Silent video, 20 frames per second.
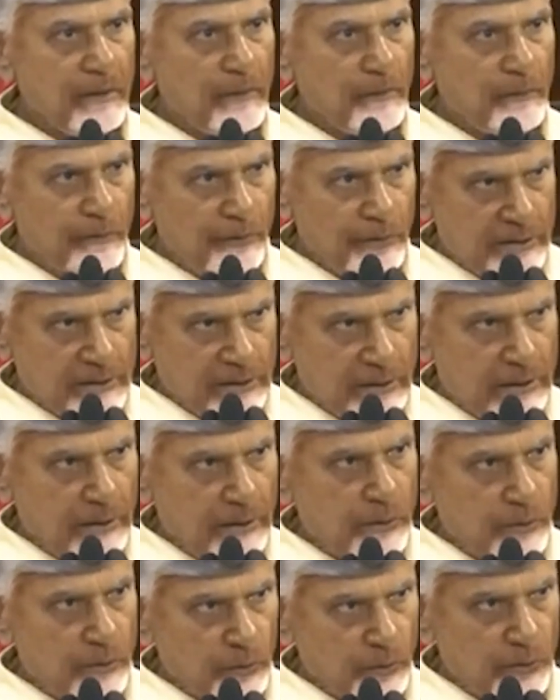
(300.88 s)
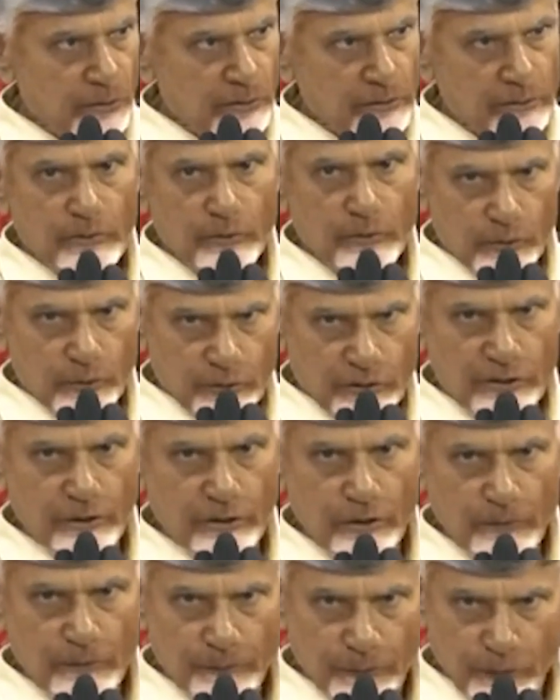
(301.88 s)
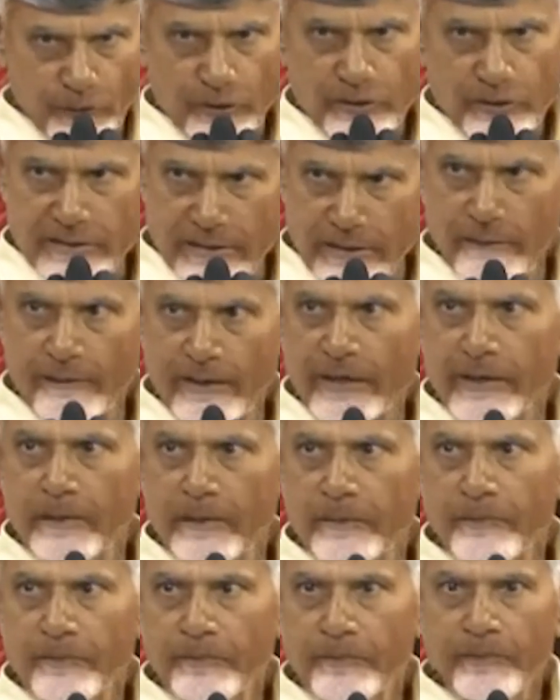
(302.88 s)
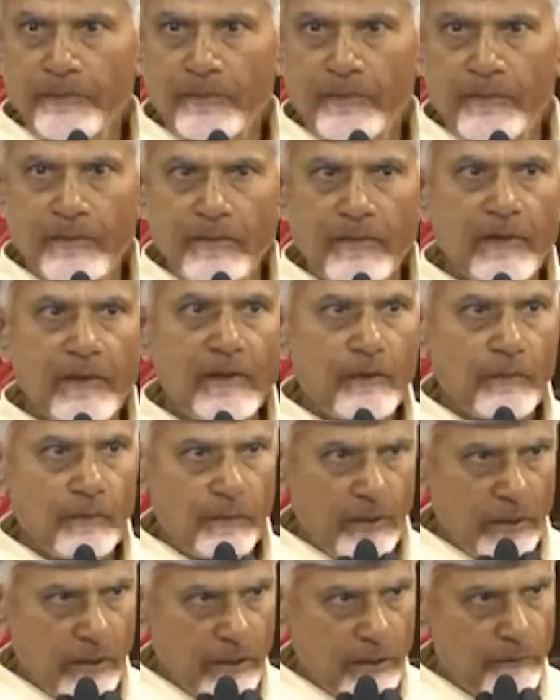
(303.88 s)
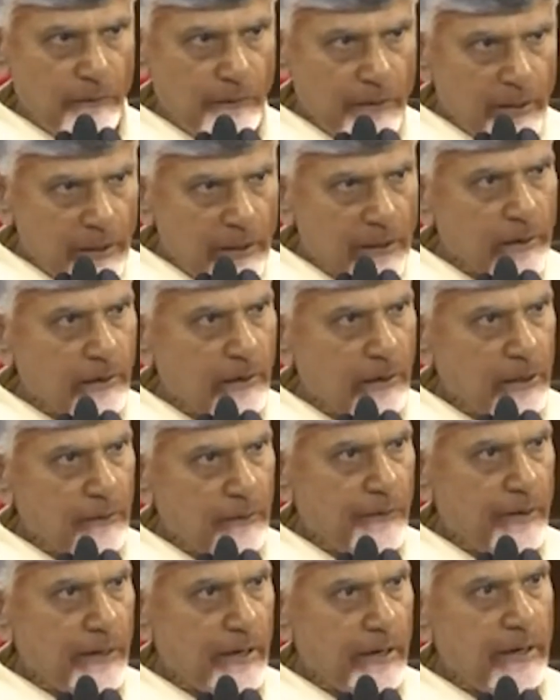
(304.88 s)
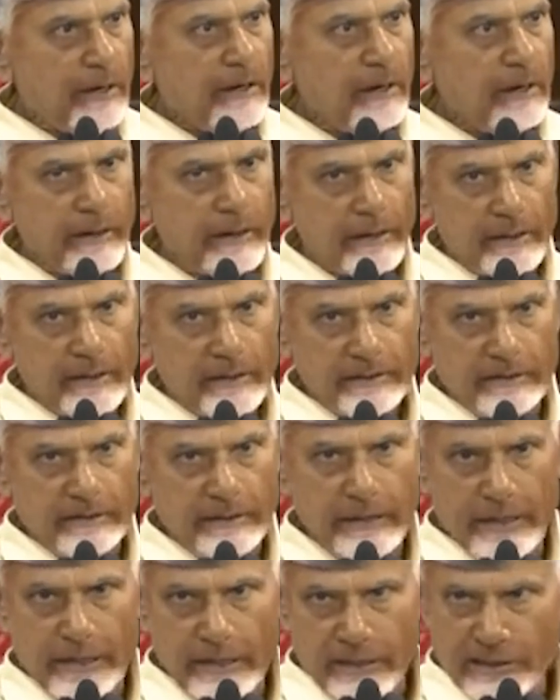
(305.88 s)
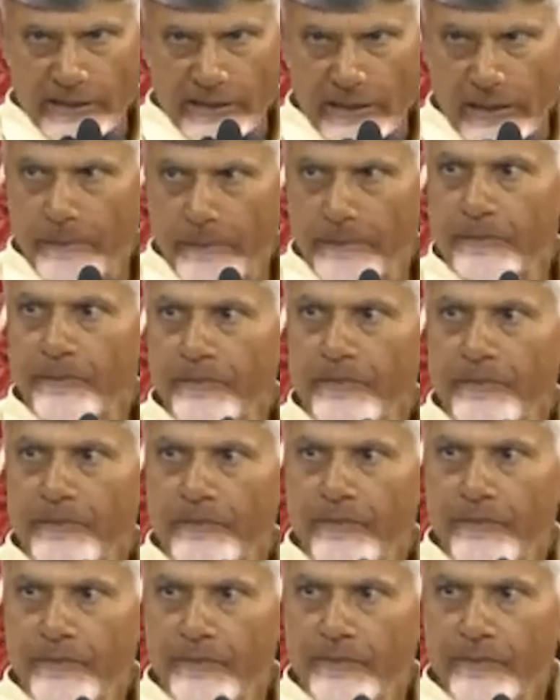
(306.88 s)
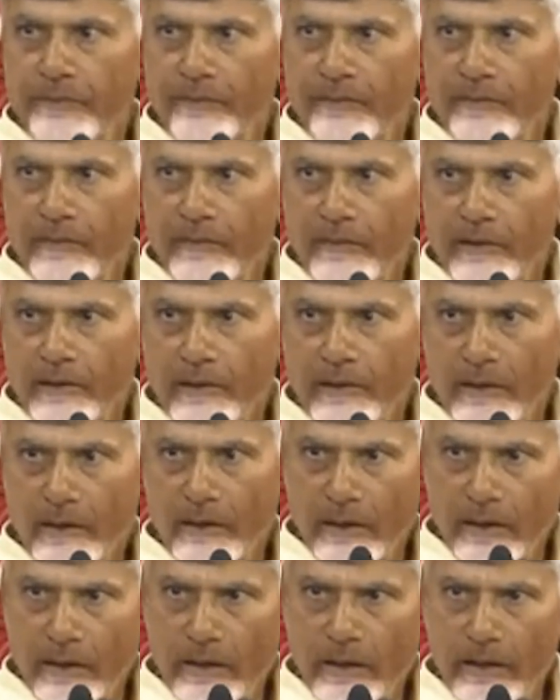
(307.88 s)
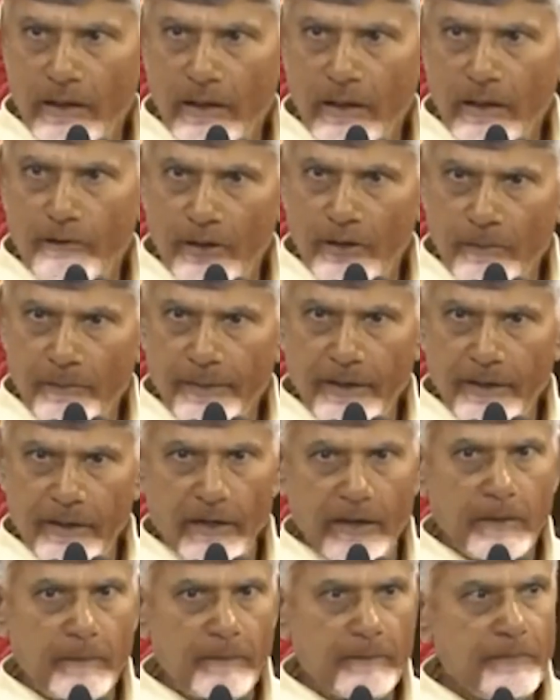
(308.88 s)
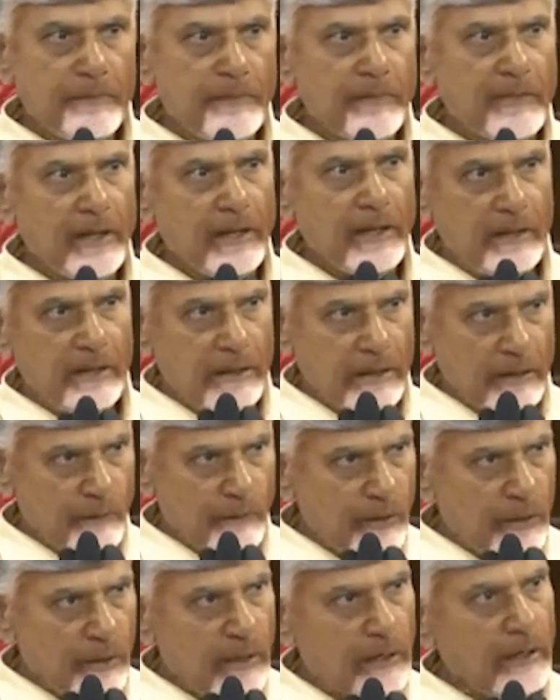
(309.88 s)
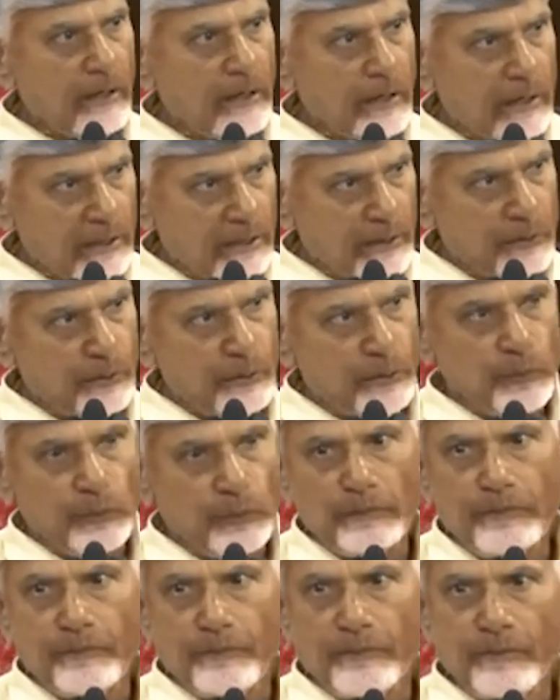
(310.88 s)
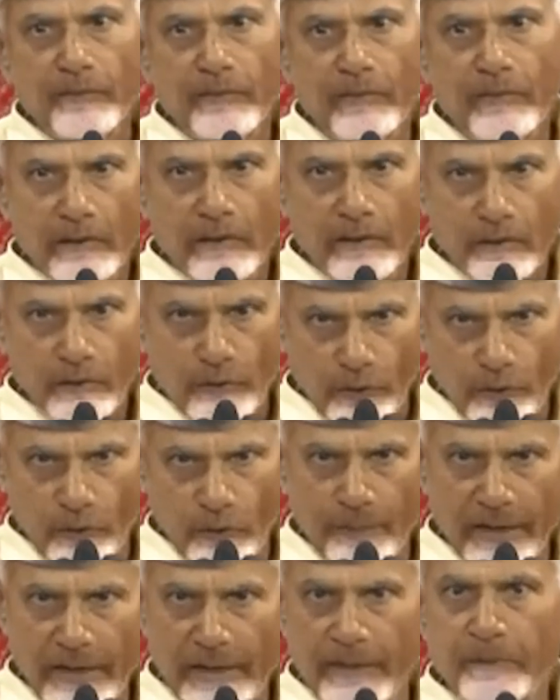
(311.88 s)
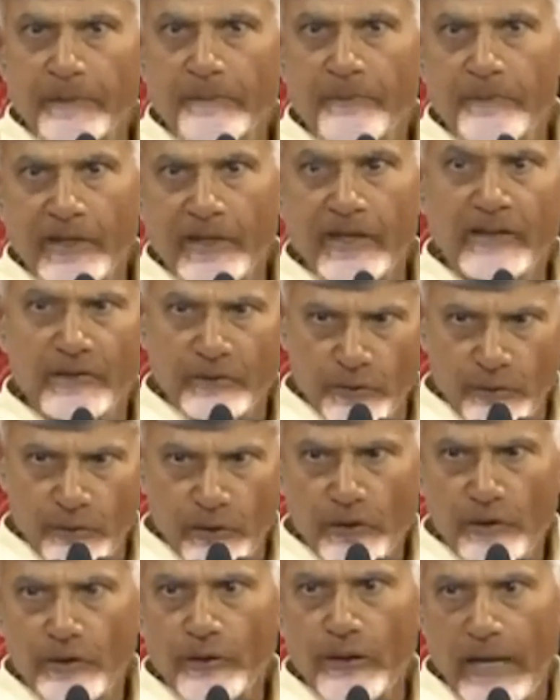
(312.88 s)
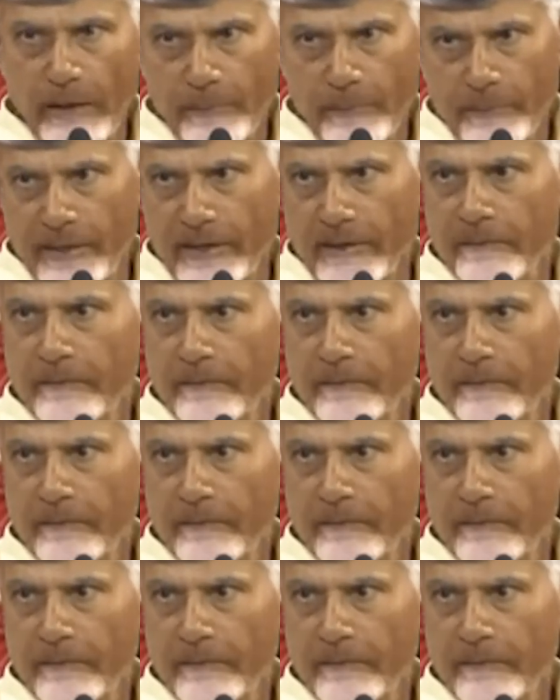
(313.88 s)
Vision 2047. We are very confident under his leadership. India will become either one or two globally. It is going to happen.